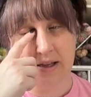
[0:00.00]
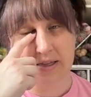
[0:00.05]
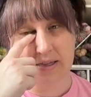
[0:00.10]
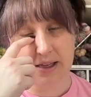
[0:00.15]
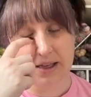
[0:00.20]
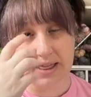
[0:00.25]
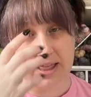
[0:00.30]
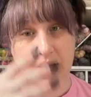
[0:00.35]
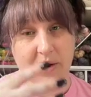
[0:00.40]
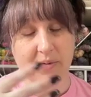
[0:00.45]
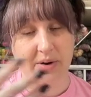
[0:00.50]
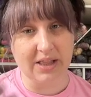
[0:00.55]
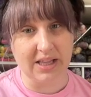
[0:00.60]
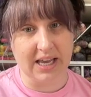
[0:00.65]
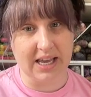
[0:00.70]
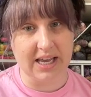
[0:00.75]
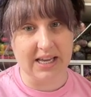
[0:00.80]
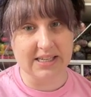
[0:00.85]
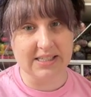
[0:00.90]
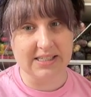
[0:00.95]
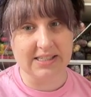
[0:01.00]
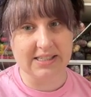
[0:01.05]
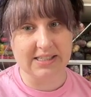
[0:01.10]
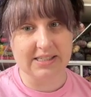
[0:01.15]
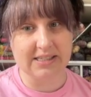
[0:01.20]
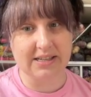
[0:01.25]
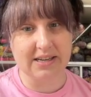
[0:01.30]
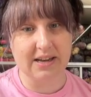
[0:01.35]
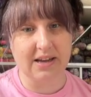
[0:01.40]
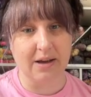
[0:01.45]
that they
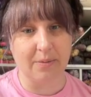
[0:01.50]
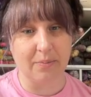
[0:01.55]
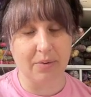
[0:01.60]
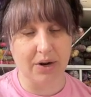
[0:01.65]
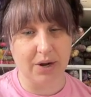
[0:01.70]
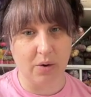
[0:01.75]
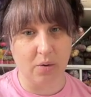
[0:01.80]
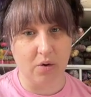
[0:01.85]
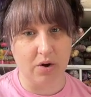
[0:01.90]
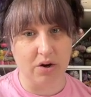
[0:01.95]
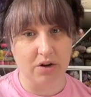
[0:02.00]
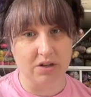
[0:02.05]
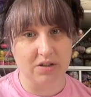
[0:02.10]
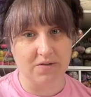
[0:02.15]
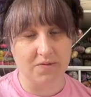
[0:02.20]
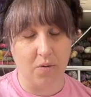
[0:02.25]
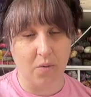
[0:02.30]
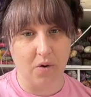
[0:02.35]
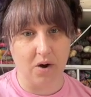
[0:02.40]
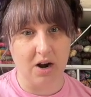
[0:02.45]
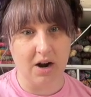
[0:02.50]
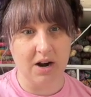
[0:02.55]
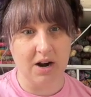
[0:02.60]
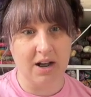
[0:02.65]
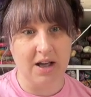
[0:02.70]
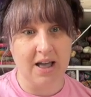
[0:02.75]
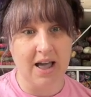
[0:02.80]
release pre-orders for,